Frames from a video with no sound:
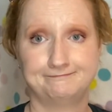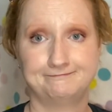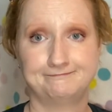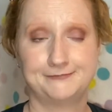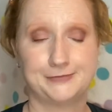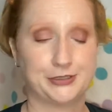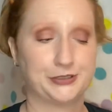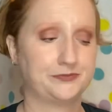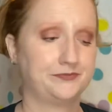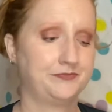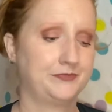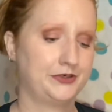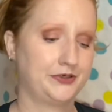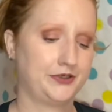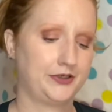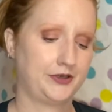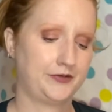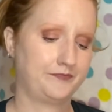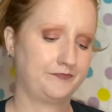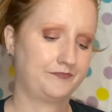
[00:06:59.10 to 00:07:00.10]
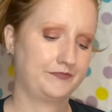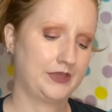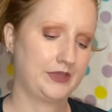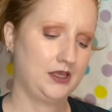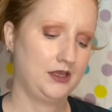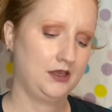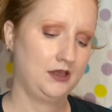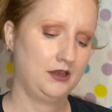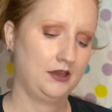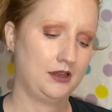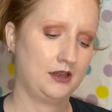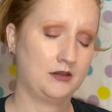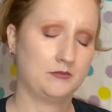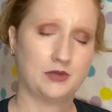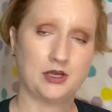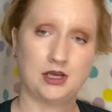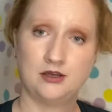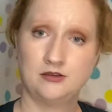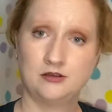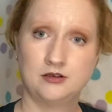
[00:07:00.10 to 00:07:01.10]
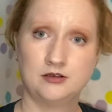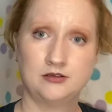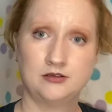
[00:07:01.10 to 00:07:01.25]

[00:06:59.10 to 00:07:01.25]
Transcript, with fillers: So there you go. Um, but other